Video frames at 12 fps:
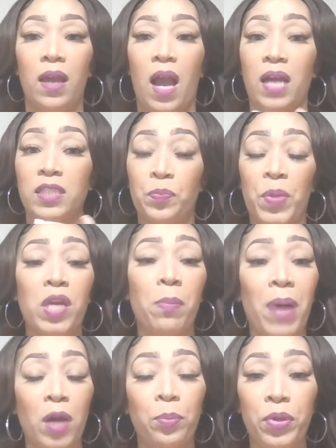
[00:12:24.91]
I speak
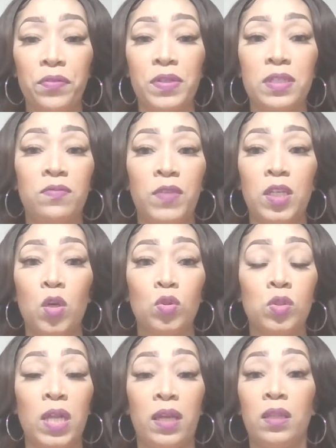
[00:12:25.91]
about in previous
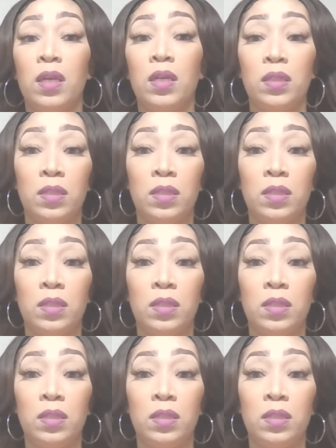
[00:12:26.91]
videos that